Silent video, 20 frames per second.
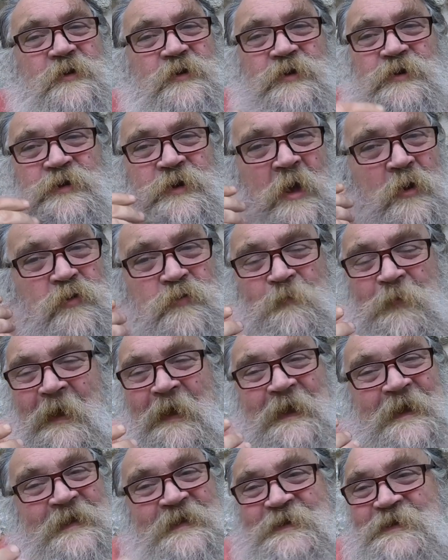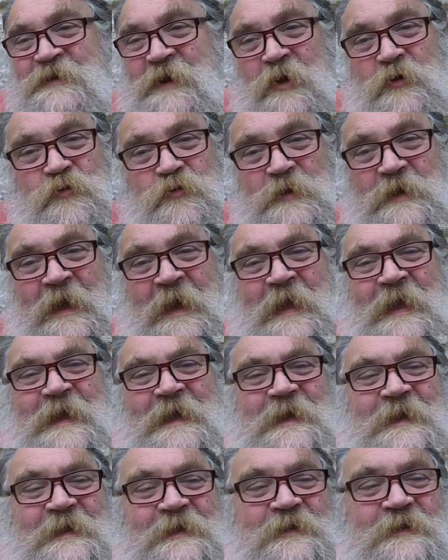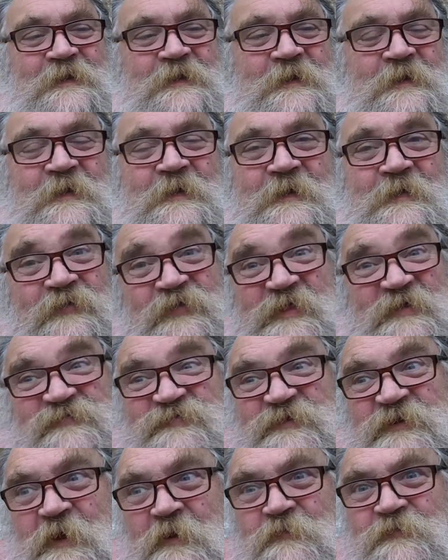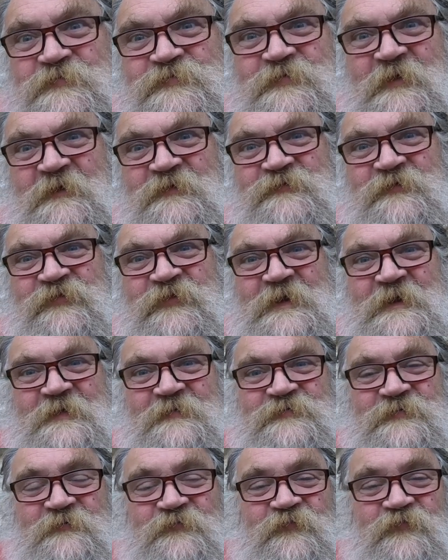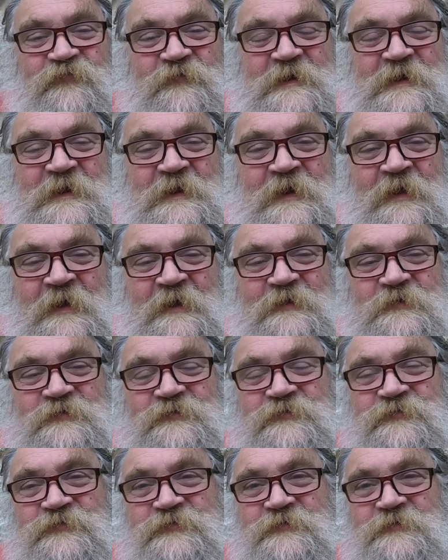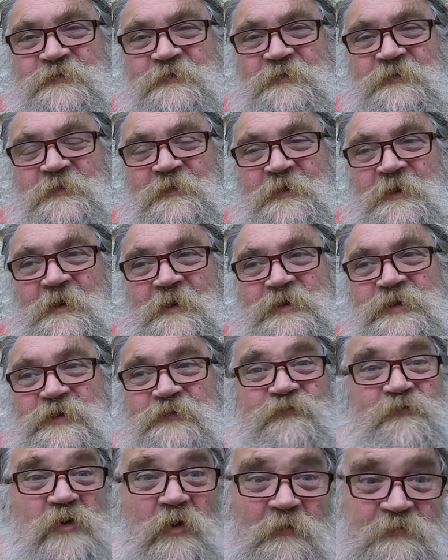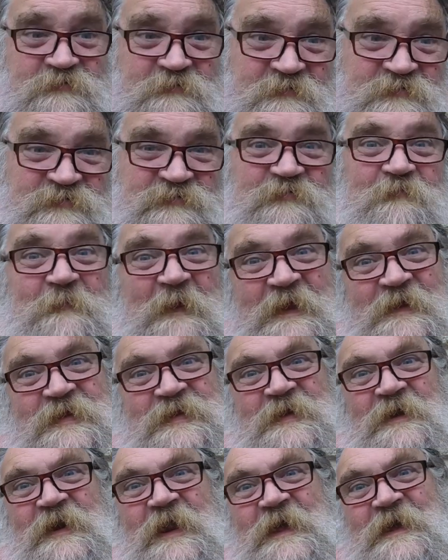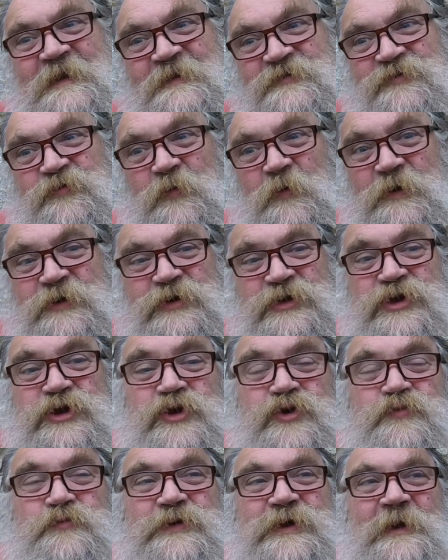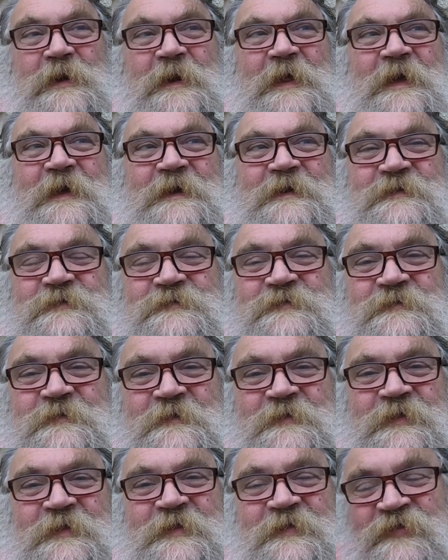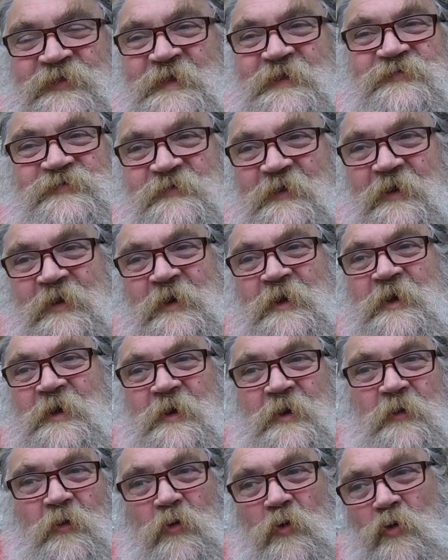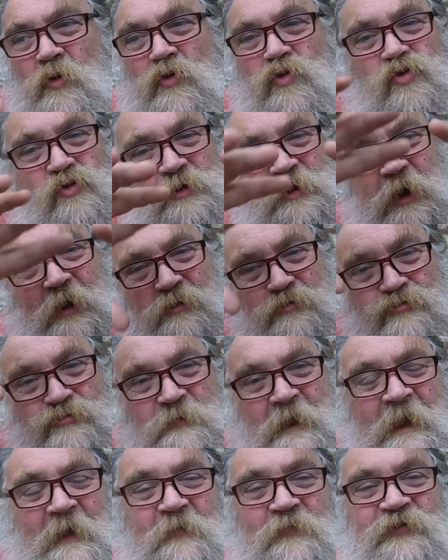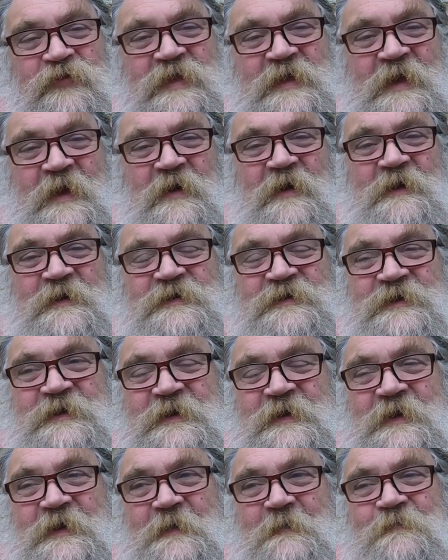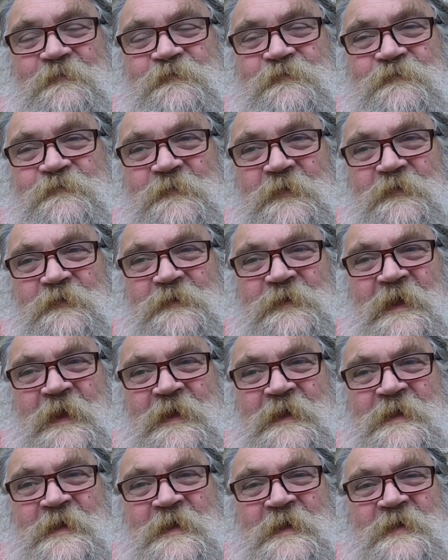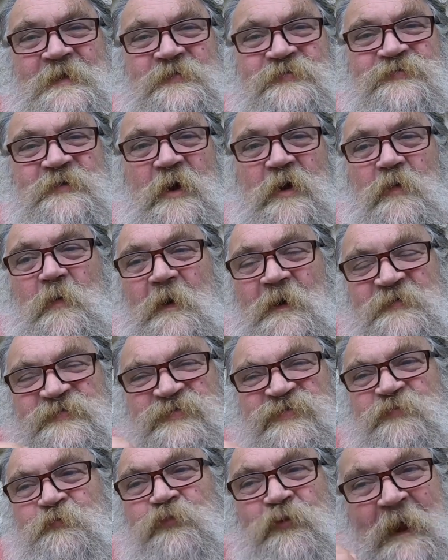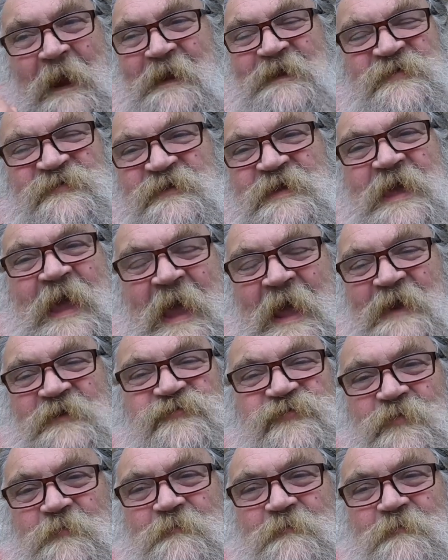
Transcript: no pain, no gain. There's no such thing as a free lunch. You've got to speculate to accumulate. I think these are all go round the idea. Okay, so a sprat to catch a